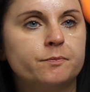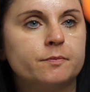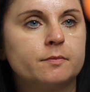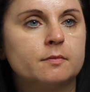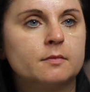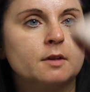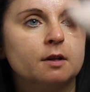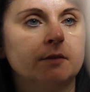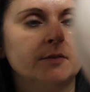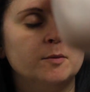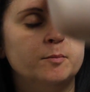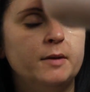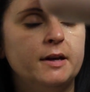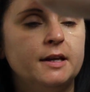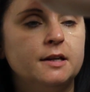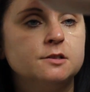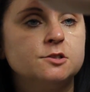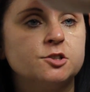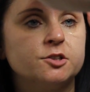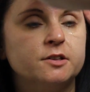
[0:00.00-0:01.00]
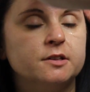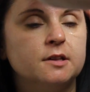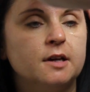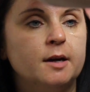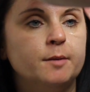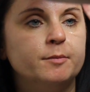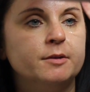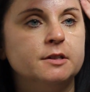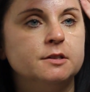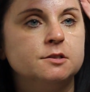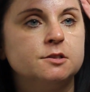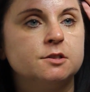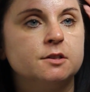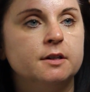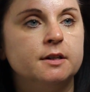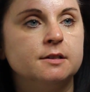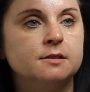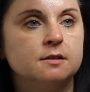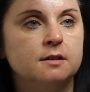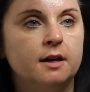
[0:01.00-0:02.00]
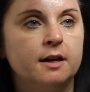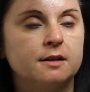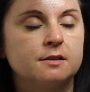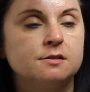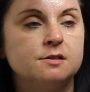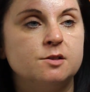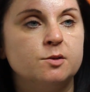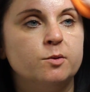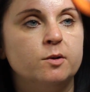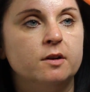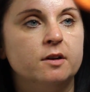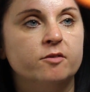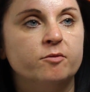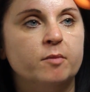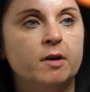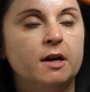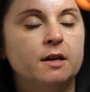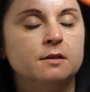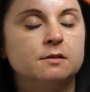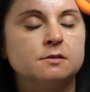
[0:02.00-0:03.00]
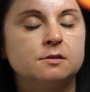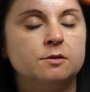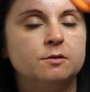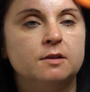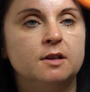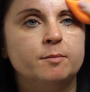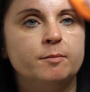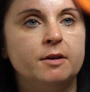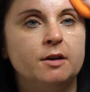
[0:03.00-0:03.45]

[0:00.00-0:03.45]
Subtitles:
we wanted to do something a little special, so stay tuned and watch.